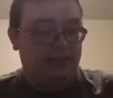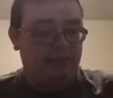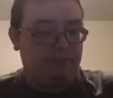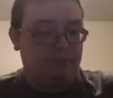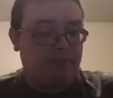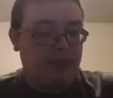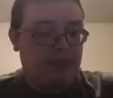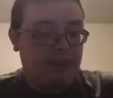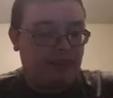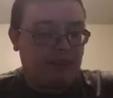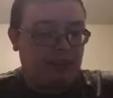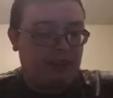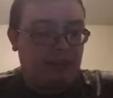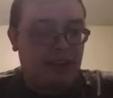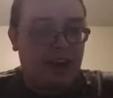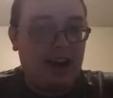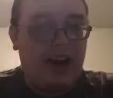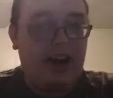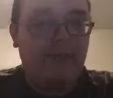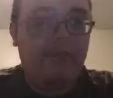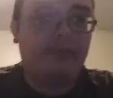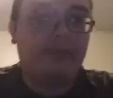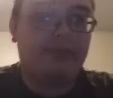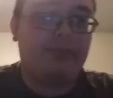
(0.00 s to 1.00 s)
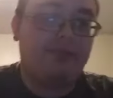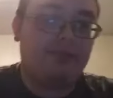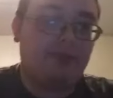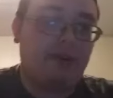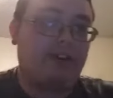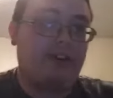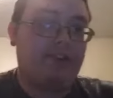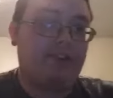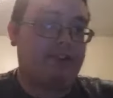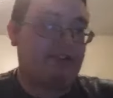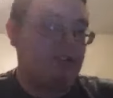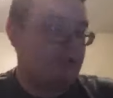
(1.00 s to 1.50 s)
That's all I had for the
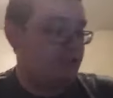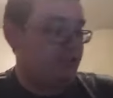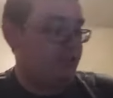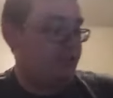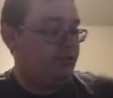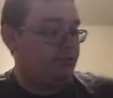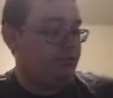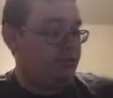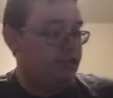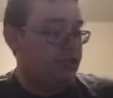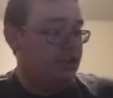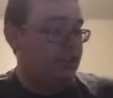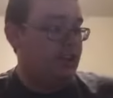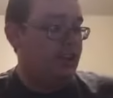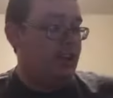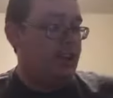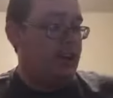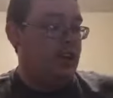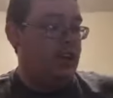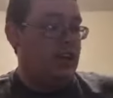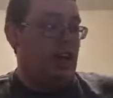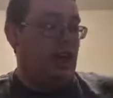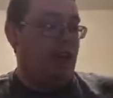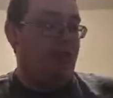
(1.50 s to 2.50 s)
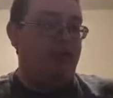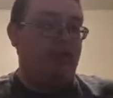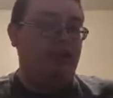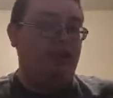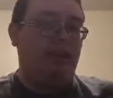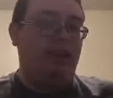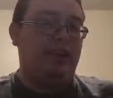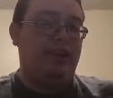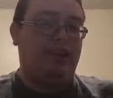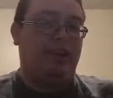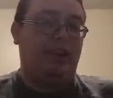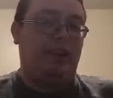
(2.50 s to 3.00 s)
prayer request. So just if you
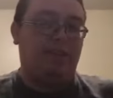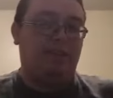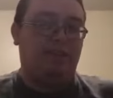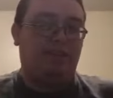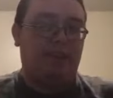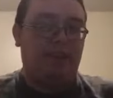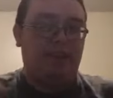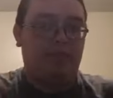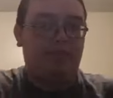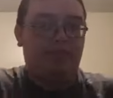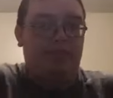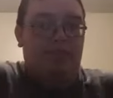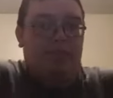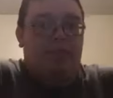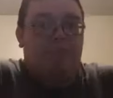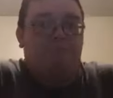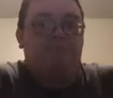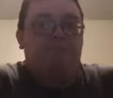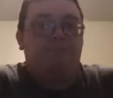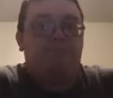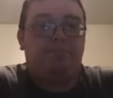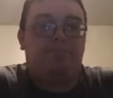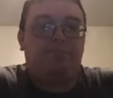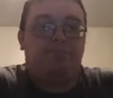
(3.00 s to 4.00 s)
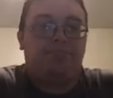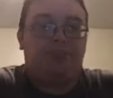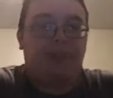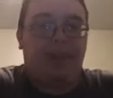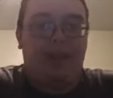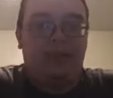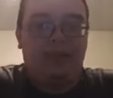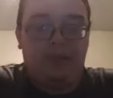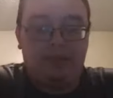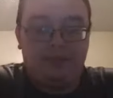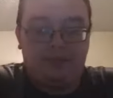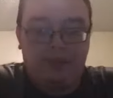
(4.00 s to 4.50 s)
can keep them in
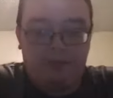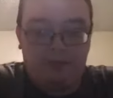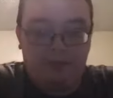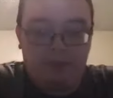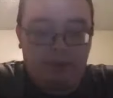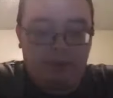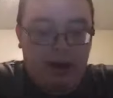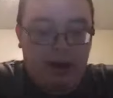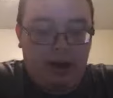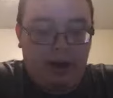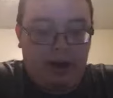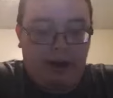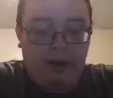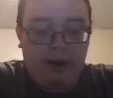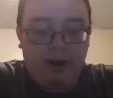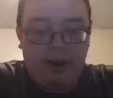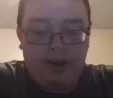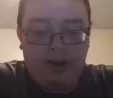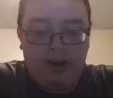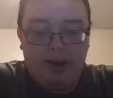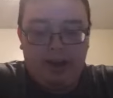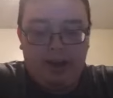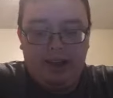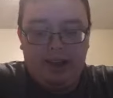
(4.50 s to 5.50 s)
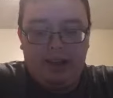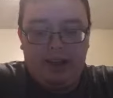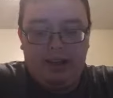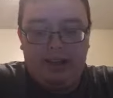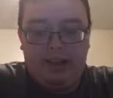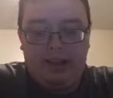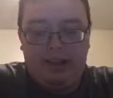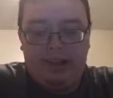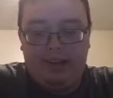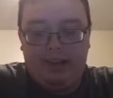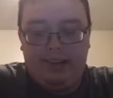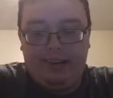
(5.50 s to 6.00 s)
prayer,
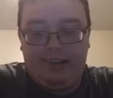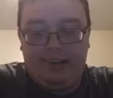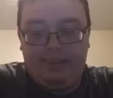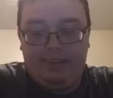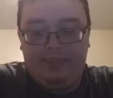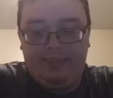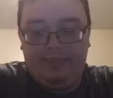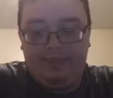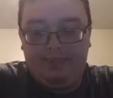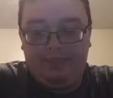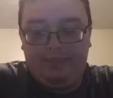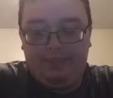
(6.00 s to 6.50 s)
I'm